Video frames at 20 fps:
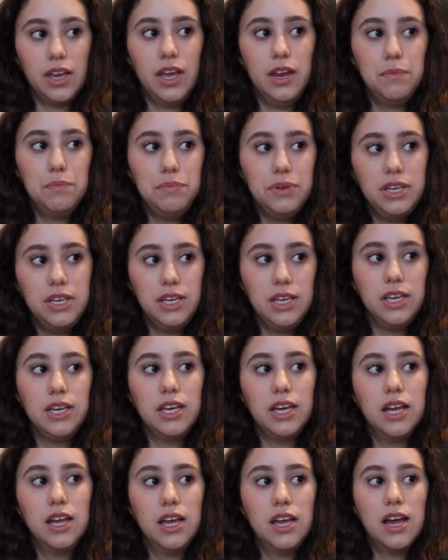and
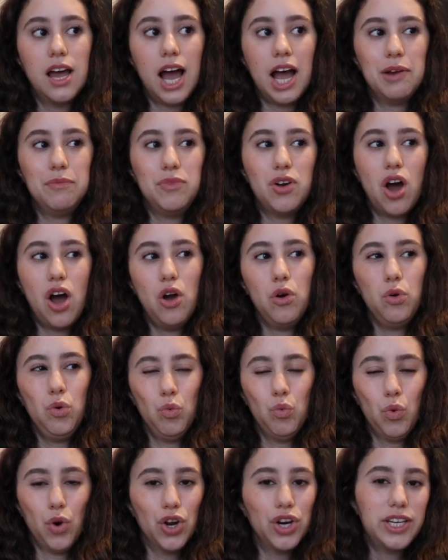B, I'm
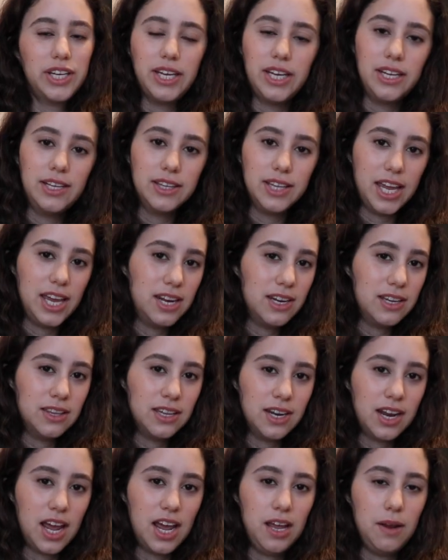not working late in
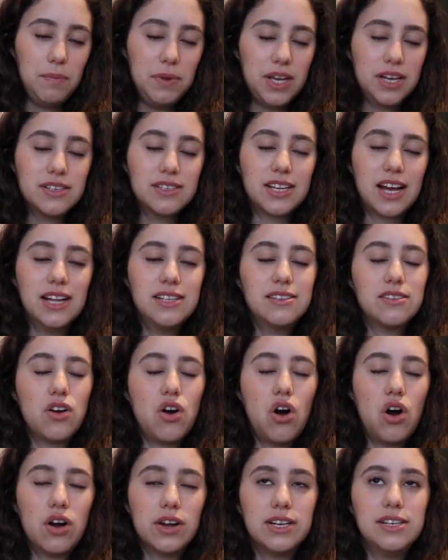the night, because that's
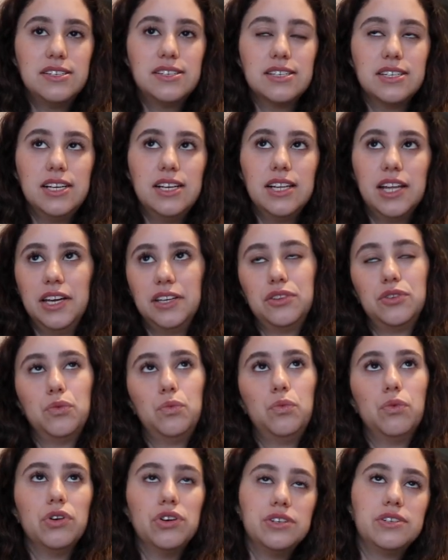honestly like the
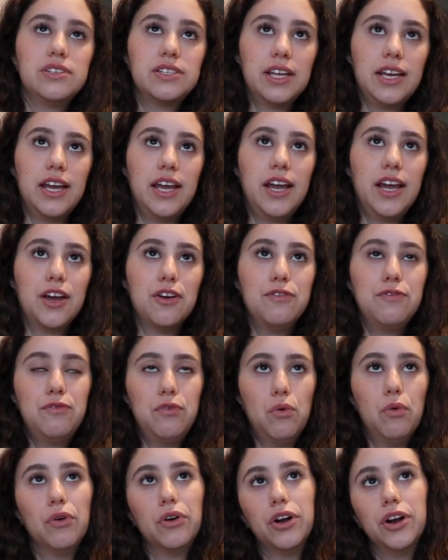worst thing
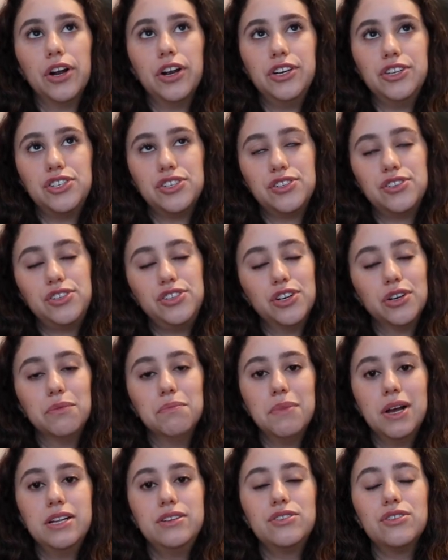for just your
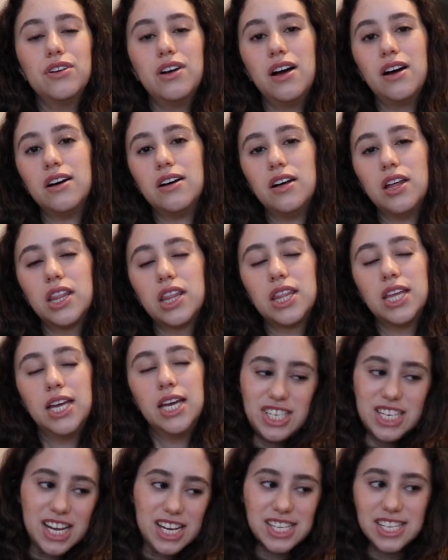mental health.
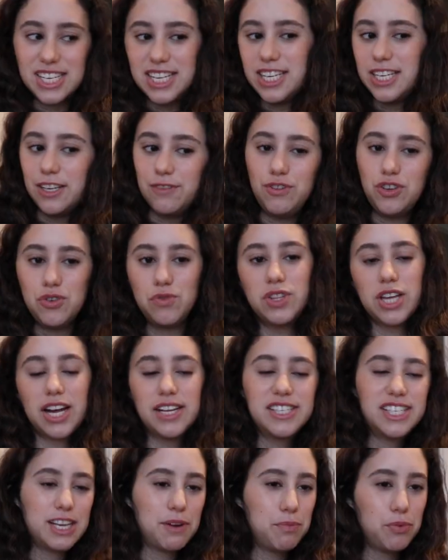Doesn't give you
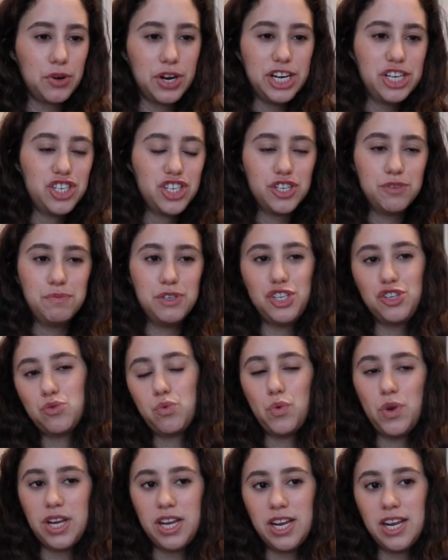that separation
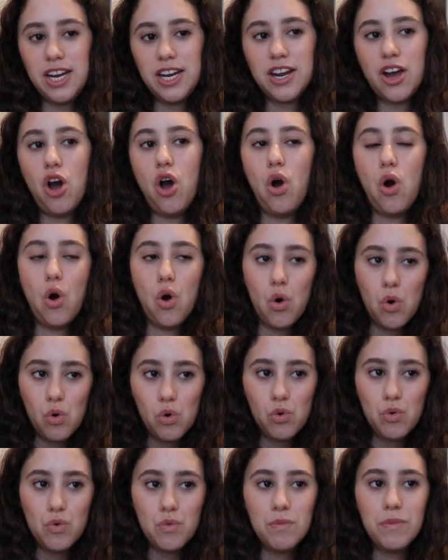between
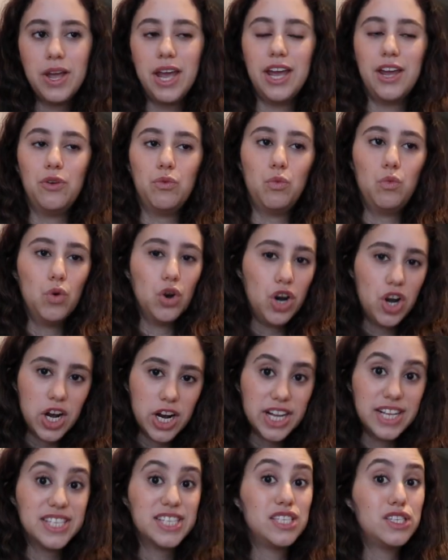home and
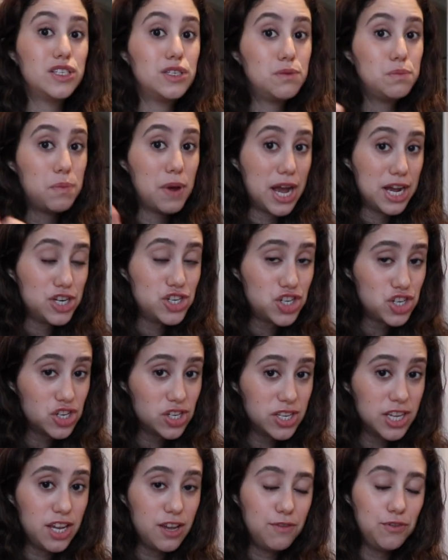work,
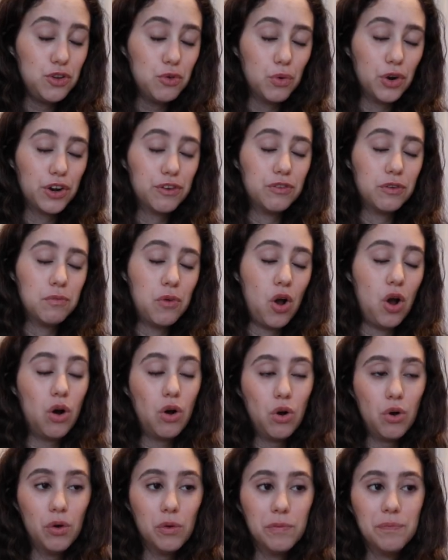especially if you work from
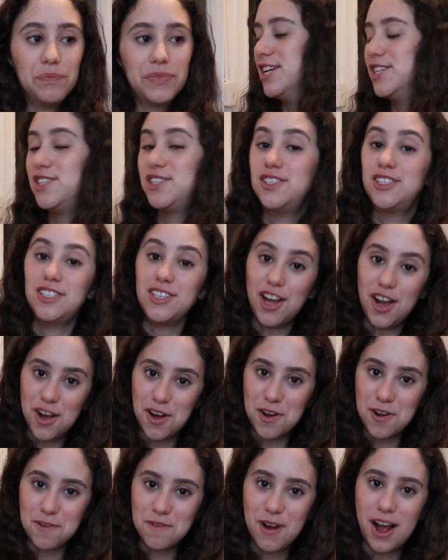home. So
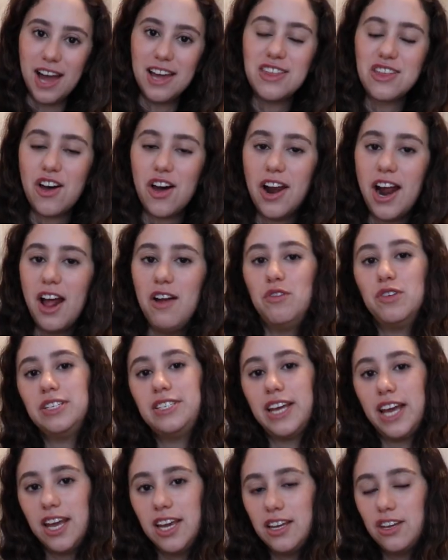I thought I
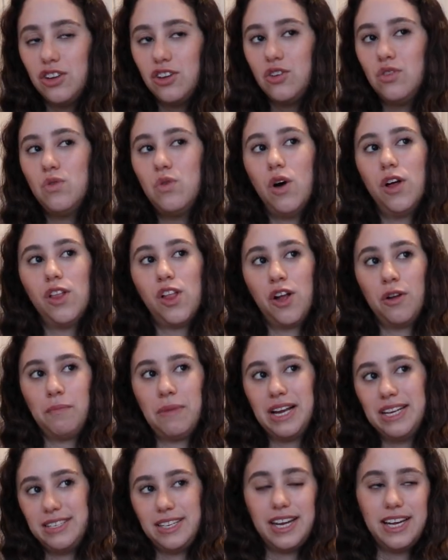would take you along
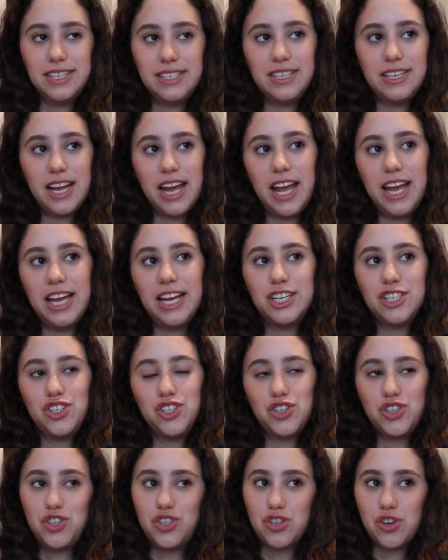my day today and
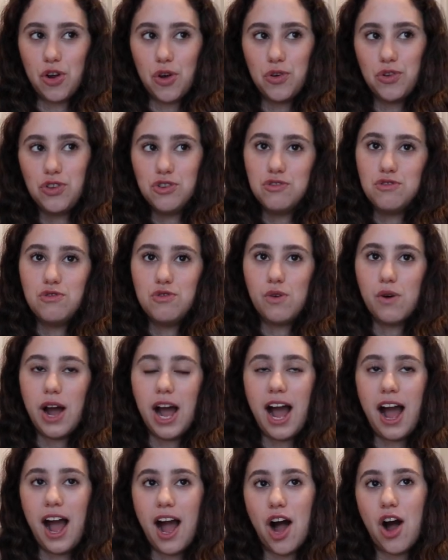just show you
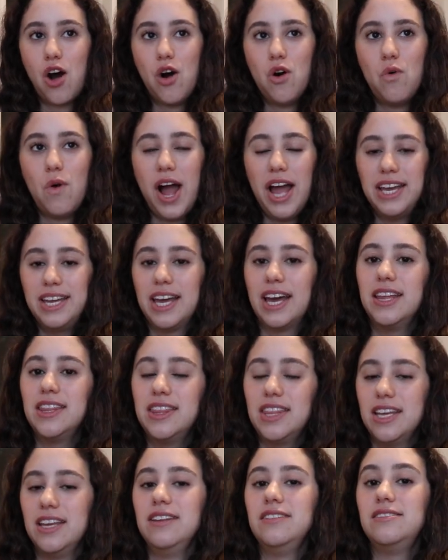how I
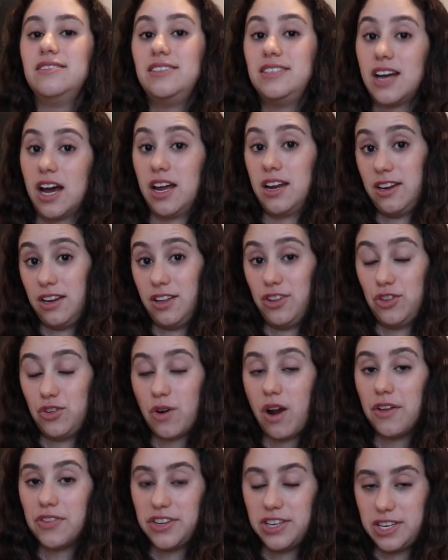get things done
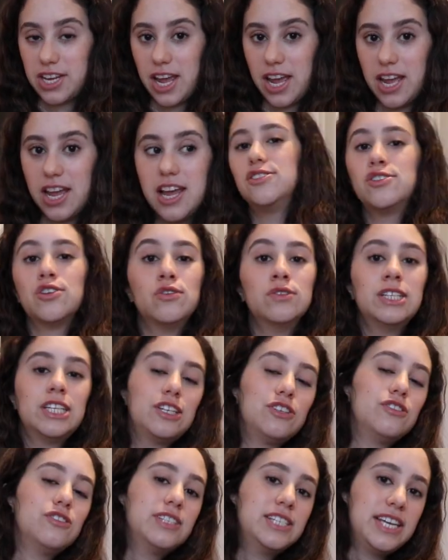throughout the day. So
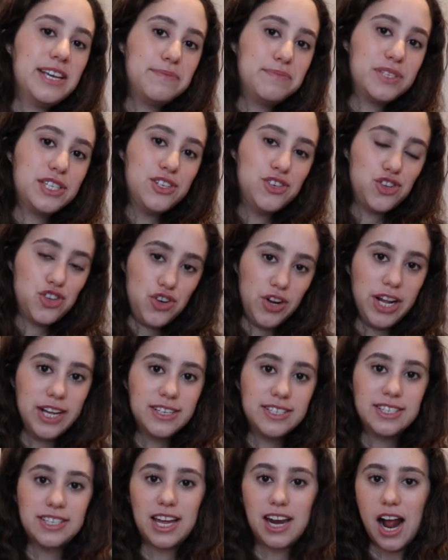little tips and
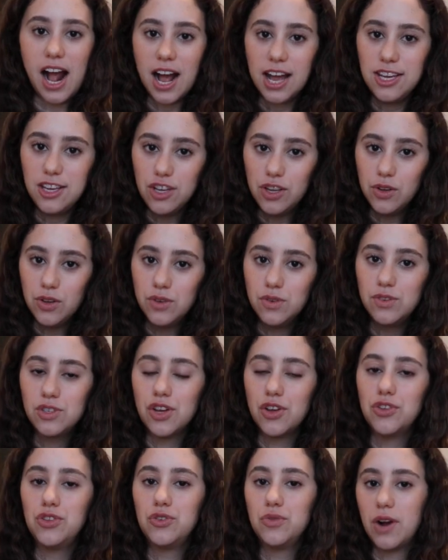tricks that I
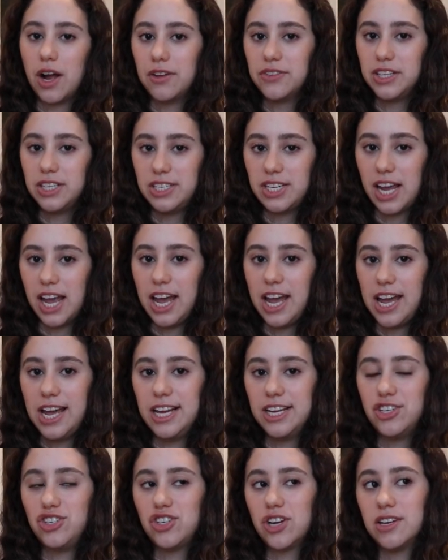use throughout the
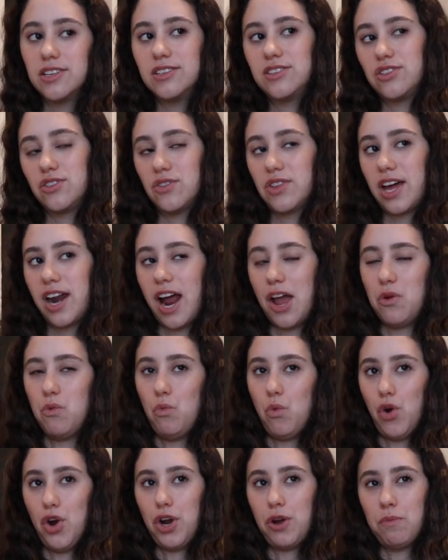day just so that I
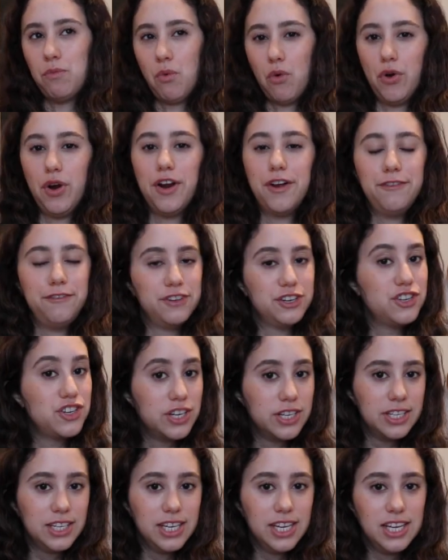work more
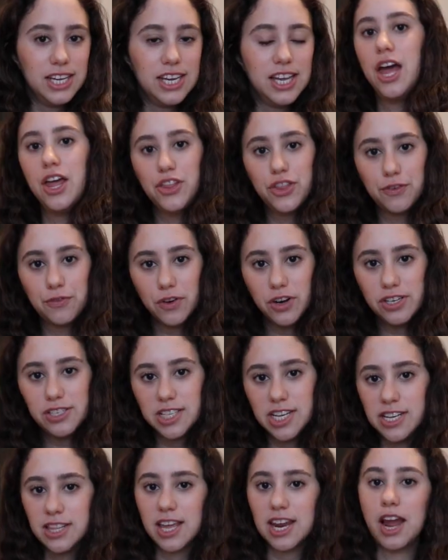efficiently. The
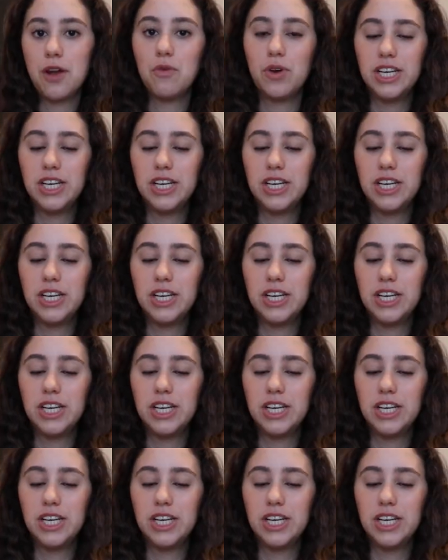first thing that I